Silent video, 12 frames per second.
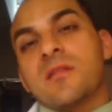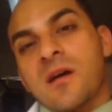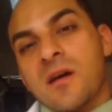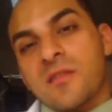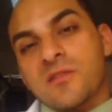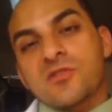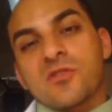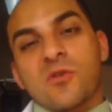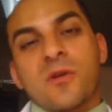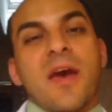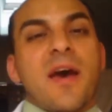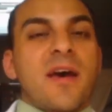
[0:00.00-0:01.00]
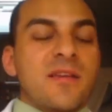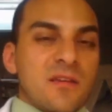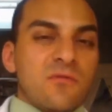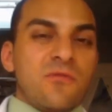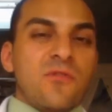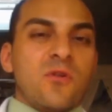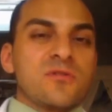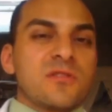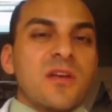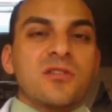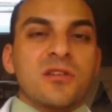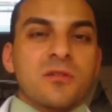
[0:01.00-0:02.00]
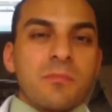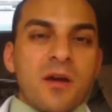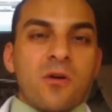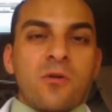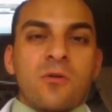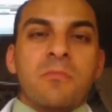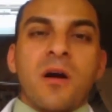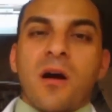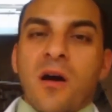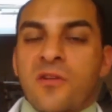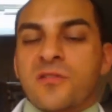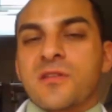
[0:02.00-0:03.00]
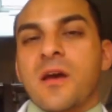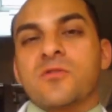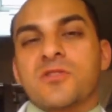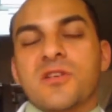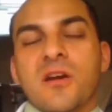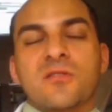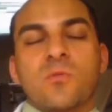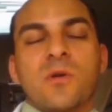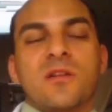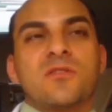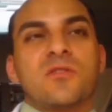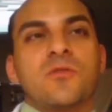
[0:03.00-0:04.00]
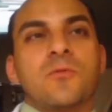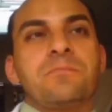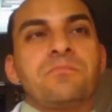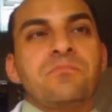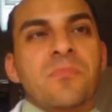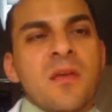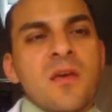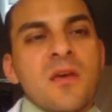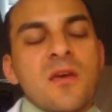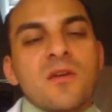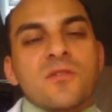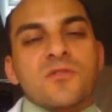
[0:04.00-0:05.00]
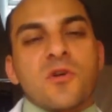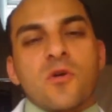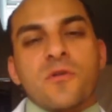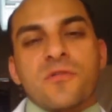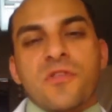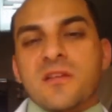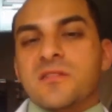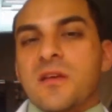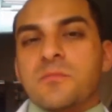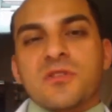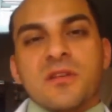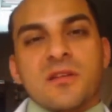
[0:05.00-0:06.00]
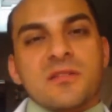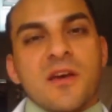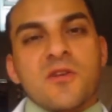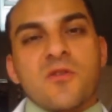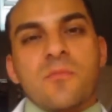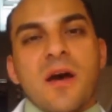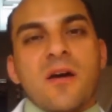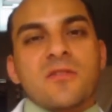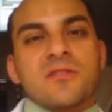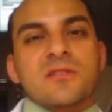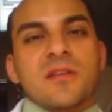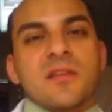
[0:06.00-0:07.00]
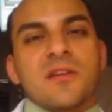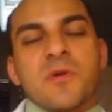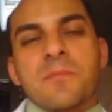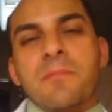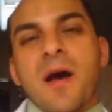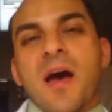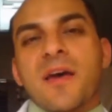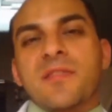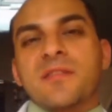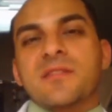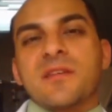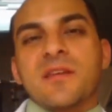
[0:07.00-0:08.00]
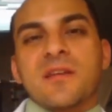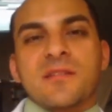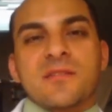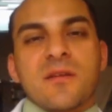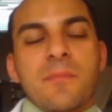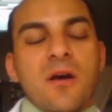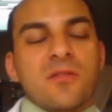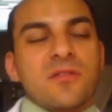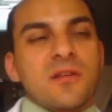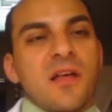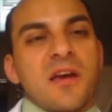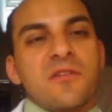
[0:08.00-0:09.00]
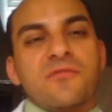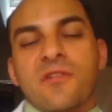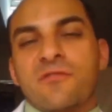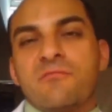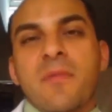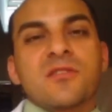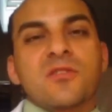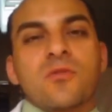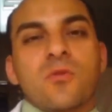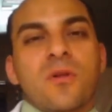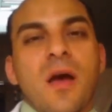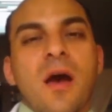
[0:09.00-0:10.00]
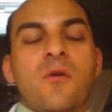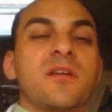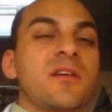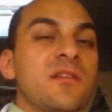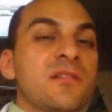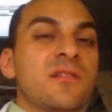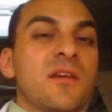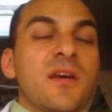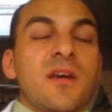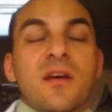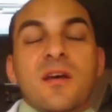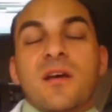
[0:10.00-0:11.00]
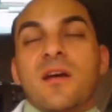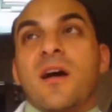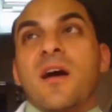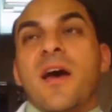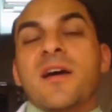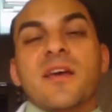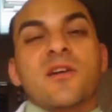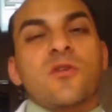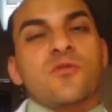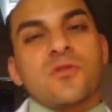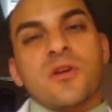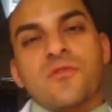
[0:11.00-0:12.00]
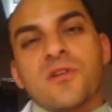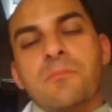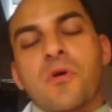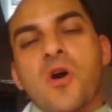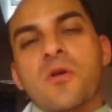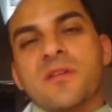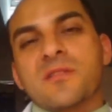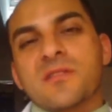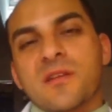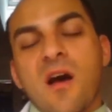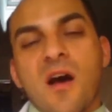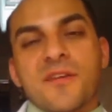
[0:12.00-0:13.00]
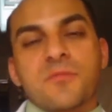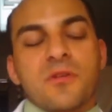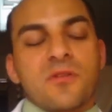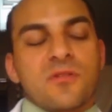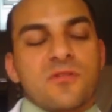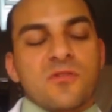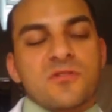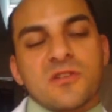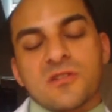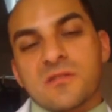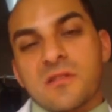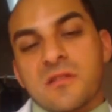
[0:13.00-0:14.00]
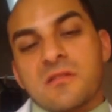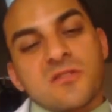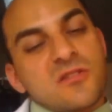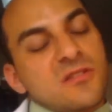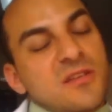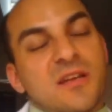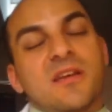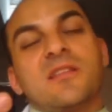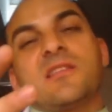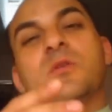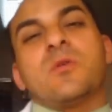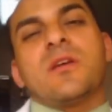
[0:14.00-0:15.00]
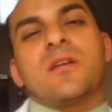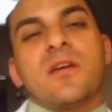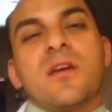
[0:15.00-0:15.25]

Uh, the story as it unfolds, not just my own, but others I will share as well too. So things I'm just going to tell you about, just a little bit behind the scenes about the life of med school, how it is uh, as I go through different departments and hospitals. So just let's just get into it.